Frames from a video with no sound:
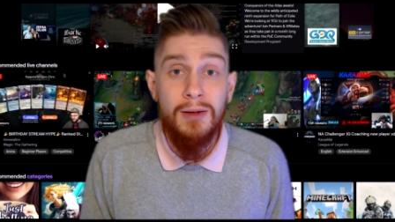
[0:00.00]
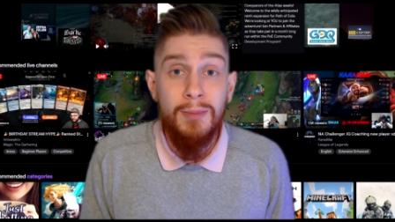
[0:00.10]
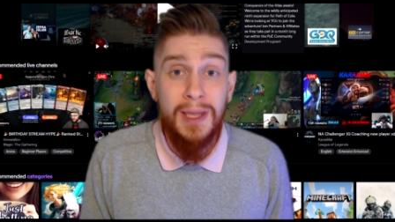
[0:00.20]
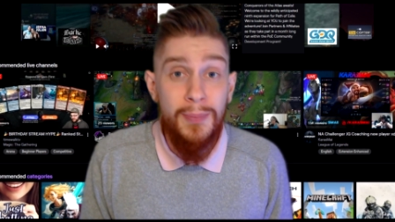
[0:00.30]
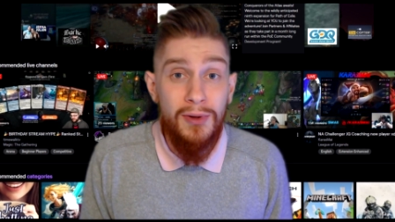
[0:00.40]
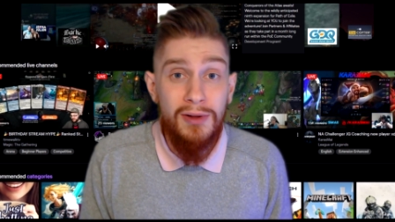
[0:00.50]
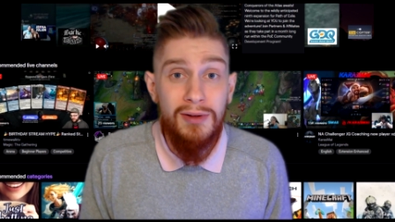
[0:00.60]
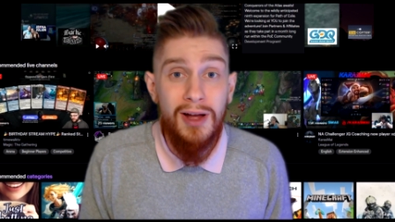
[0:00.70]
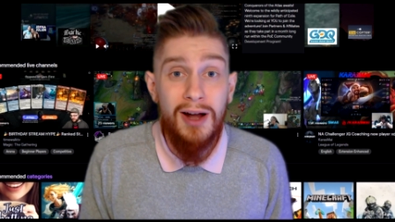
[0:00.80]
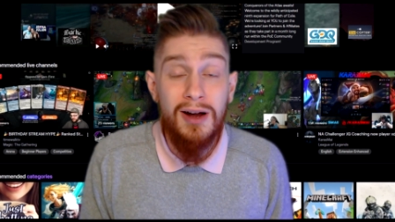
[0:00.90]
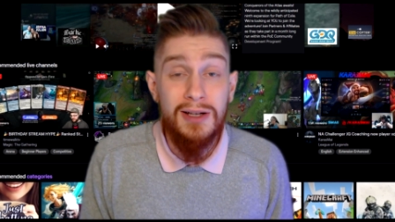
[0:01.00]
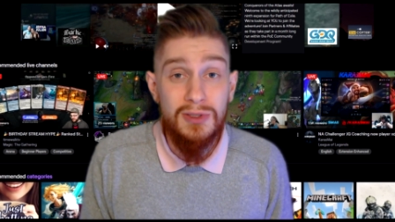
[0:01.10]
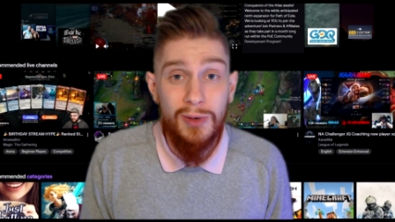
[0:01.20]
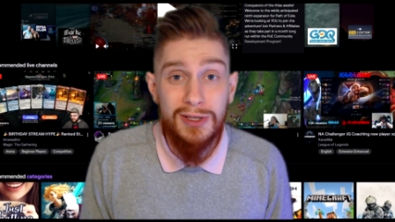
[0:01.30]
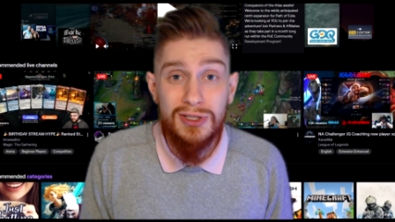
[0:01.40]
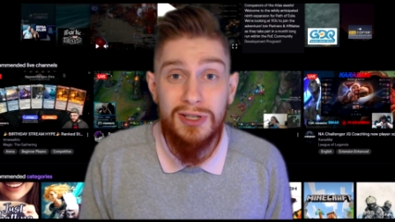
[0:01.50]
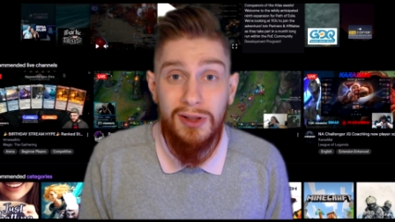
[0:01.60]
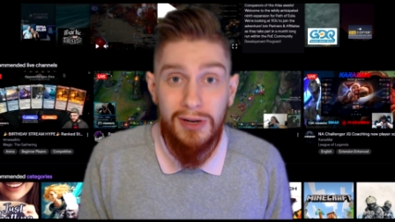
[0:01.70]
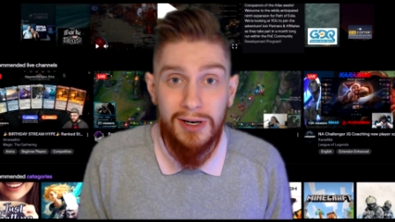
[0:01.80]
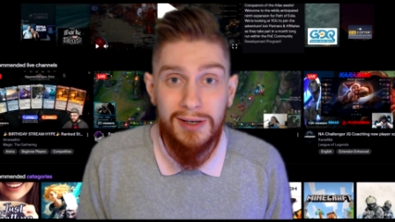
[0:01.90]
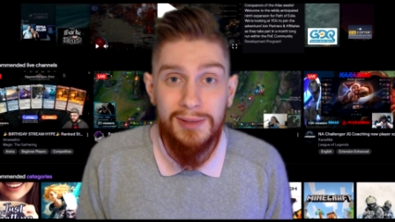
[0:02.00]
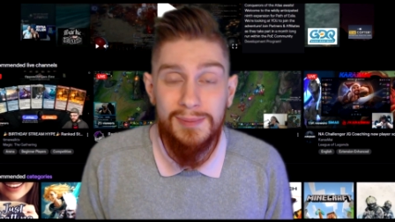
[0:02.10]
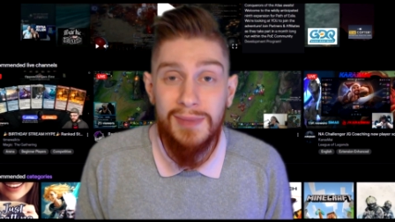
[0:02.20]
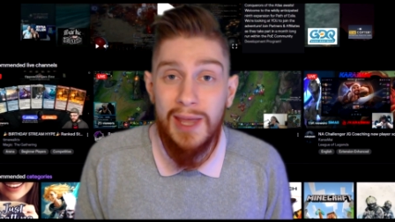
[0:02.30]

People are on Twitch to lurk.